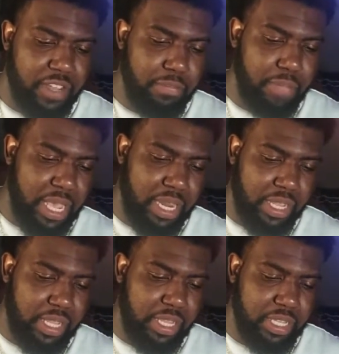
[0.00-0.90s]
banded
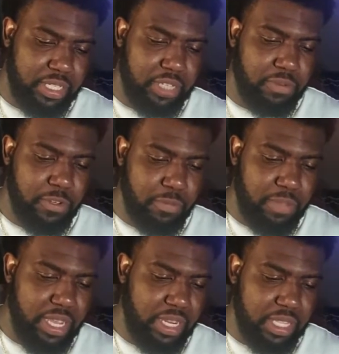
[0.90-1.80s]
clamshell. We do
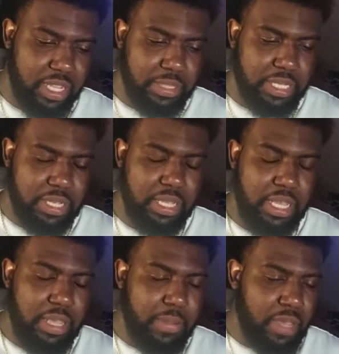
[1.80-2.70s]
banded clamshell.
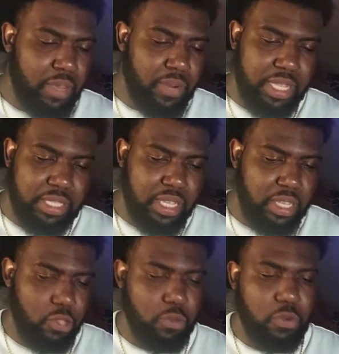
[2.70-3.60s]
Man, when I tell
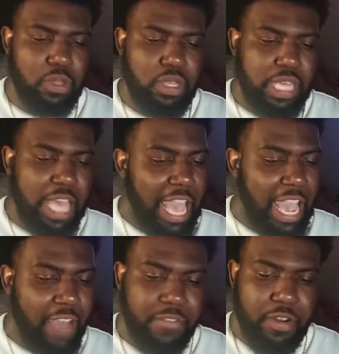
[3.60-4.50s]
you,
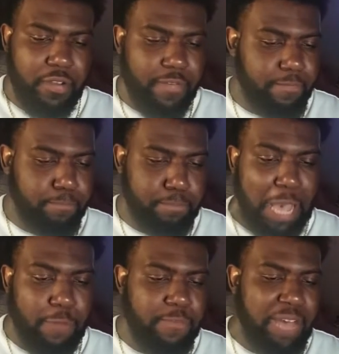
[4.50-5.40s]
after
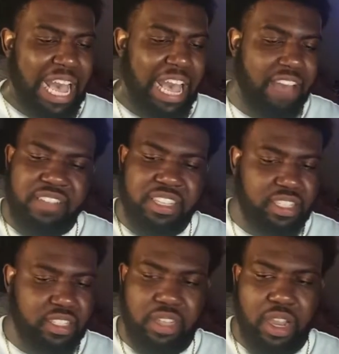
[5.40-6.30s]
about five, it
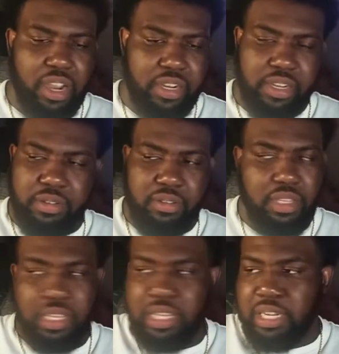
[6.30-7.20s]
just start.
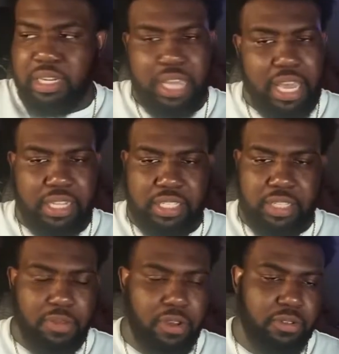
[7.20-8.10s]
That is the
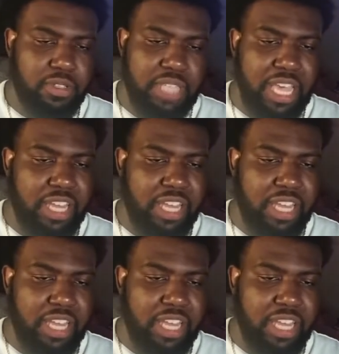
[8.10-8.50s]
most